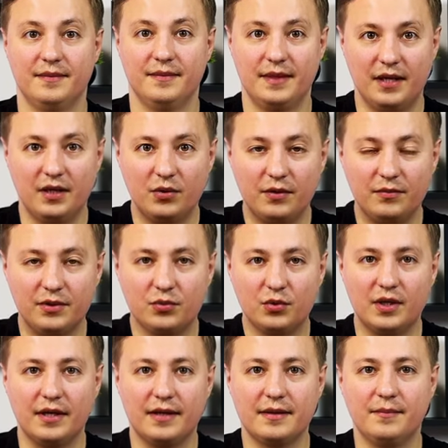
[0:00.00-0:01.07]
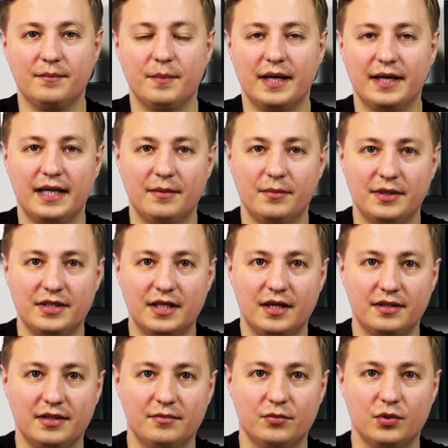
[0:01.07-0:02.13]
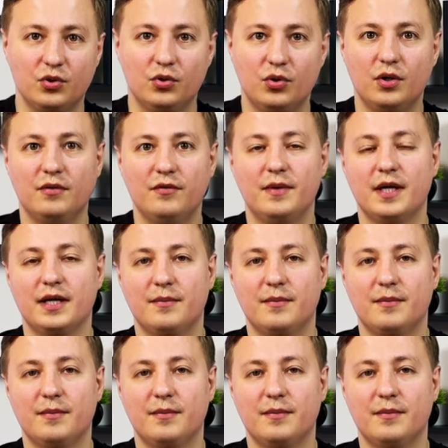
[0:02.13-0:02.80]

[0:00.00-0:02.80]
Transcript: Hello everyone, my name is Artem Volkov.